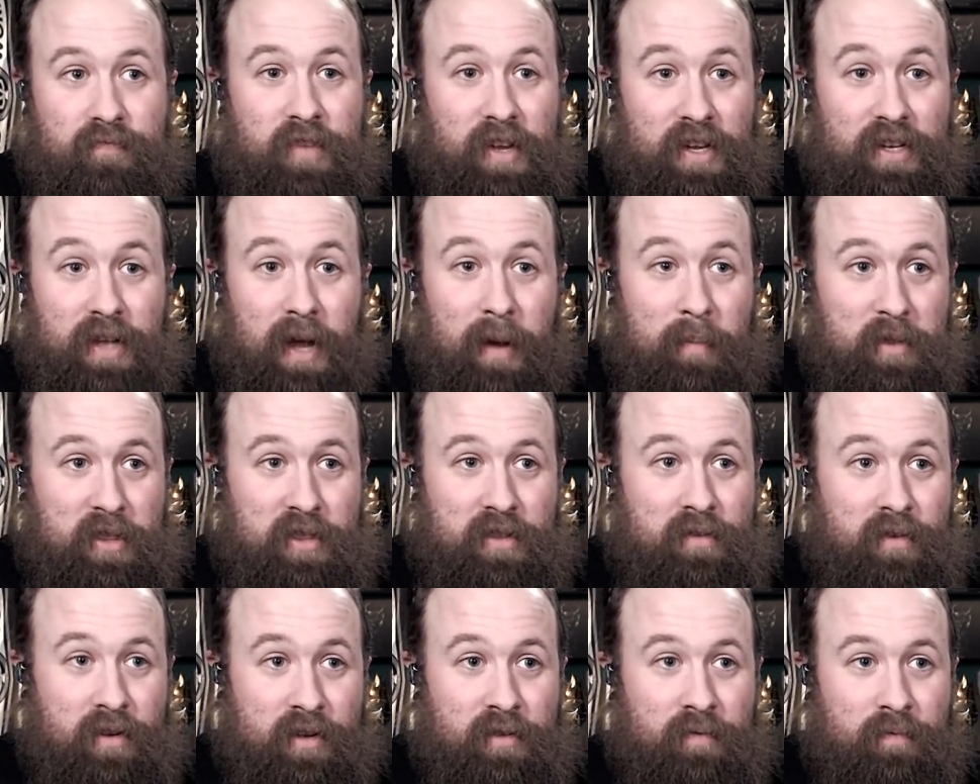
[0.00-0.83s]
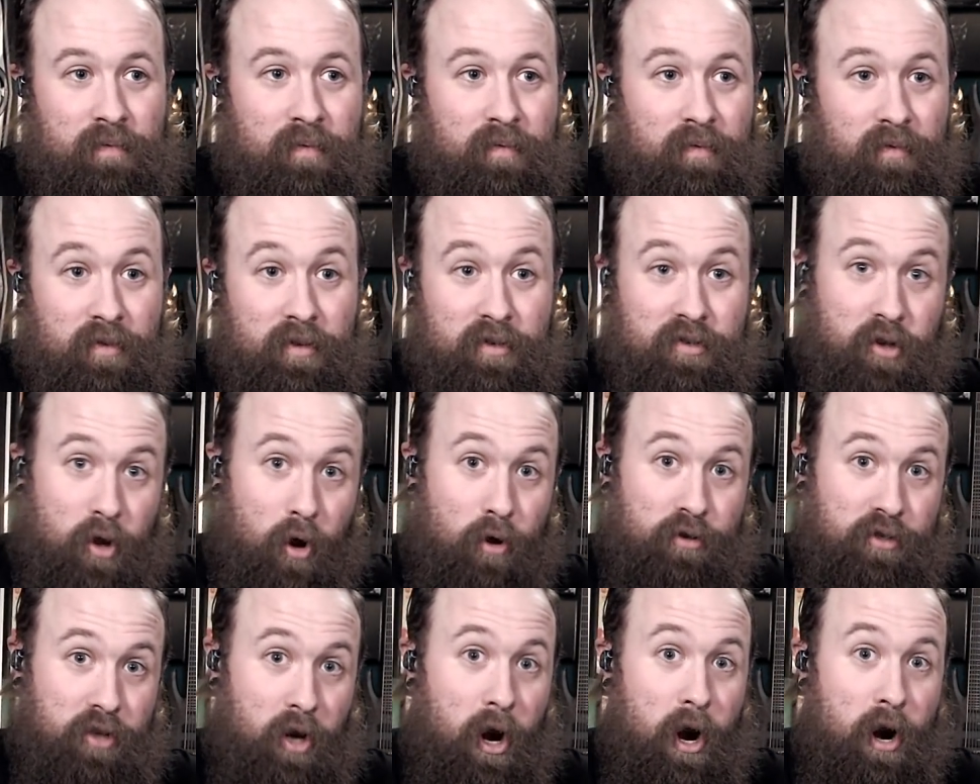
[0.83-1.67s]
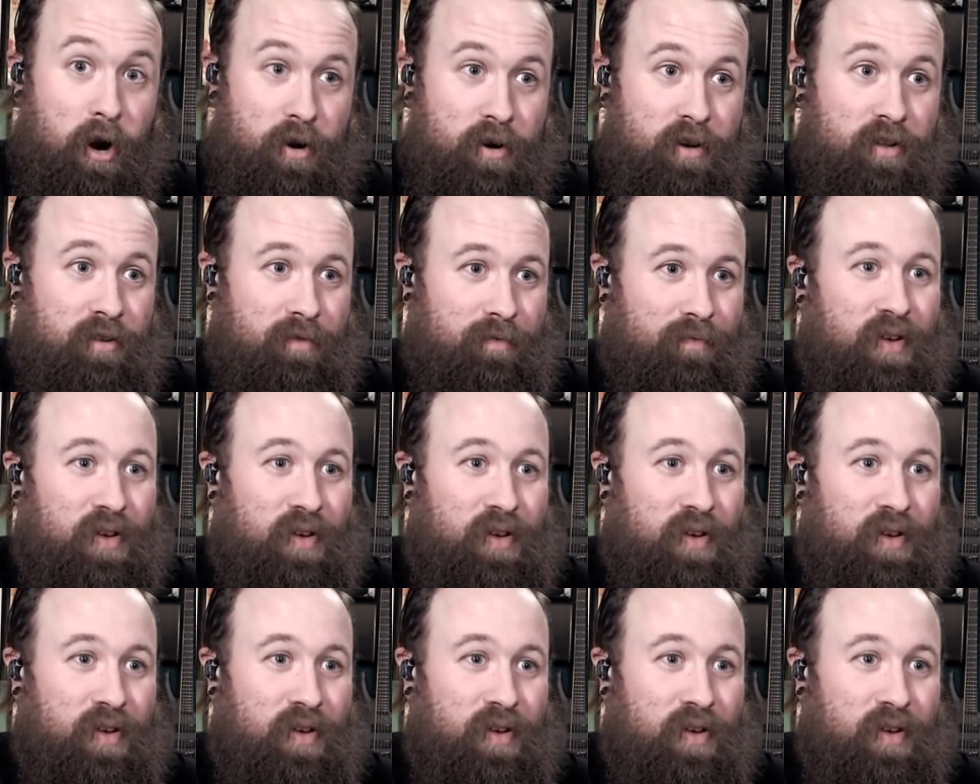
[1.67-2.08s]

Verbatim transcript: I mean, this goes hard.